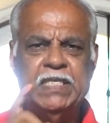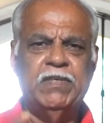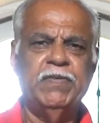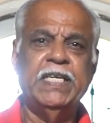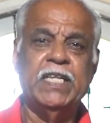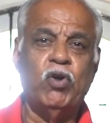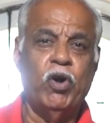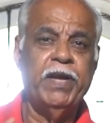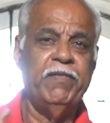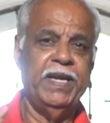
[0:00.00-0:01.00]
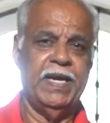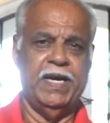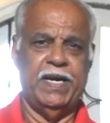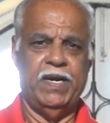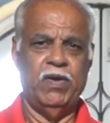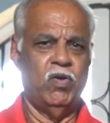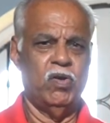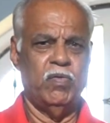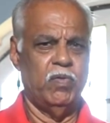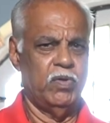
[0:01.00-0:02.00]
it with the toddy vinegar.
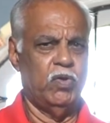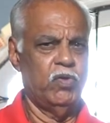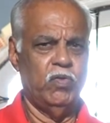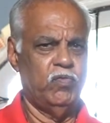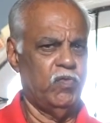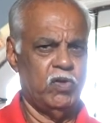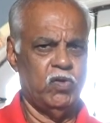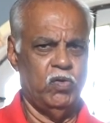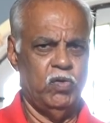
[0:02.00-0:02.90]
Don't use water.